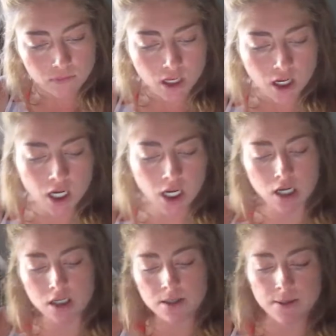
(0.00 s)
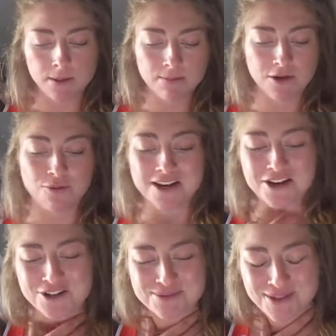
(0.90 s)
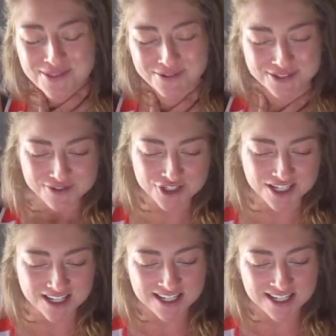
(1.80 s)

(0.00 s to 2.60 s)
Oh my gosh, my throat's shaking.